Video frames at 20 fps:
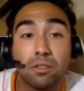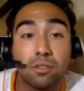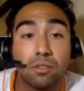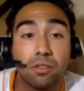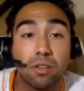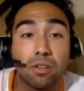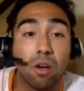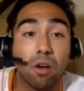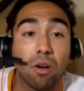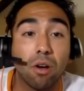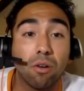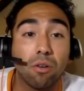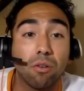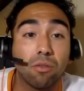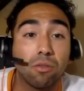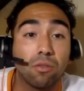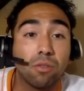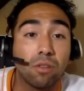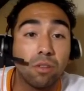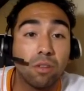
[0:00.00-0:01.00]
Okay.
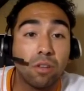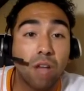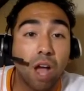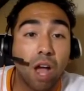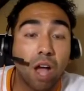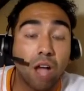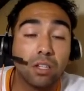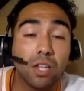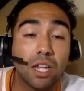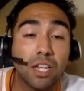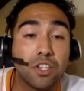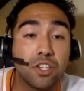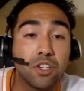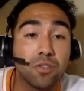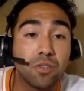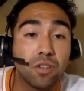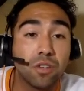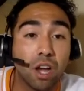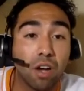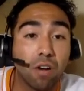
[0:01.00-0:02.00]
So I'll let
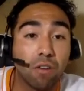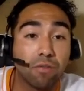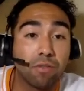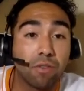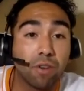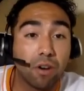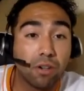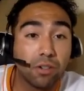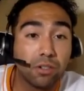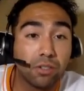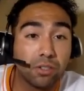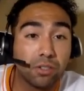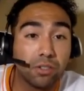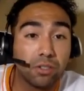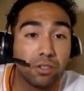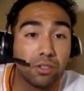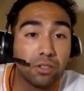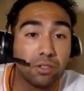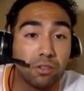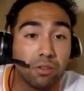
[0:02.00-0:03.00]
you go
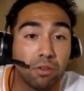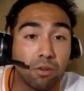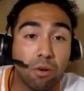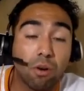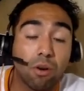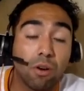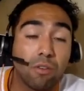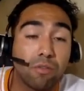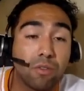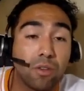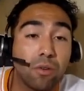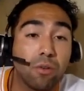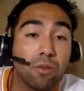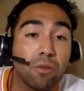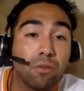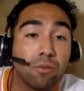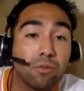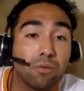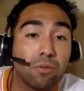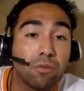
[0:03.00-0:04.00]
first, or if
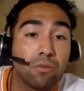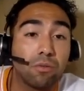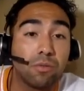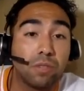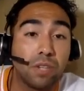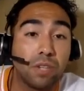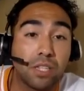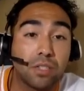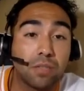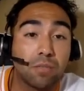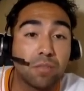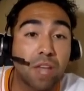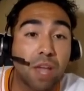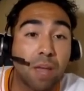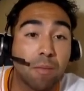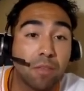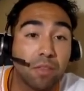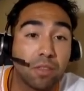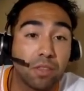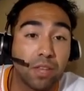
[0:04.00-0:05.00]
you need some
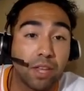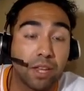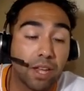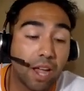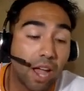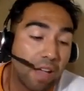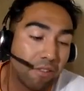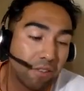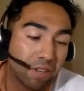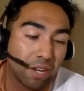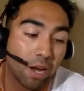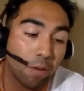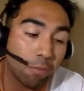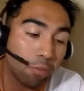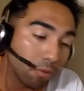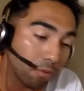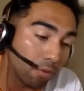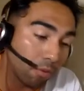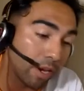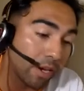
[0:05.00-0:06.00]
time to think, I have a
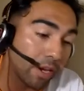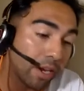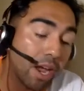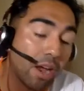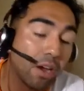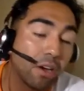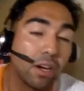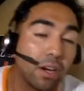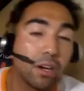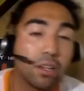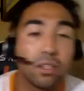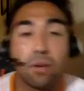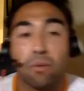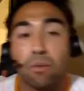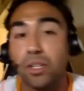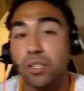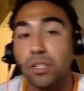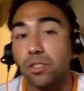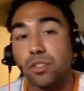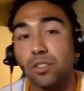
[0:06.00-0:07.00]
couple written down here, and then
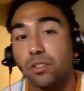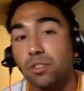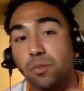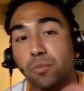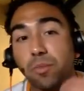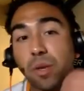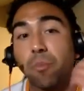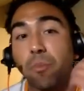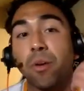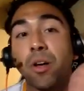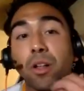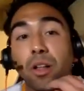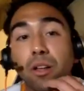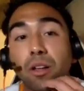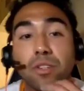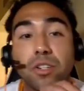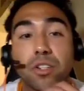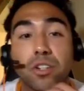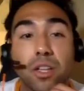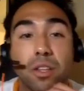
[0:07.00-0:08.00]
we could just spitball
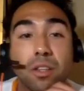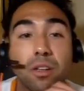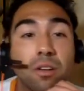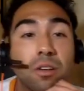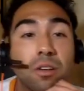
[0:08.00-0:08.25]
off each other.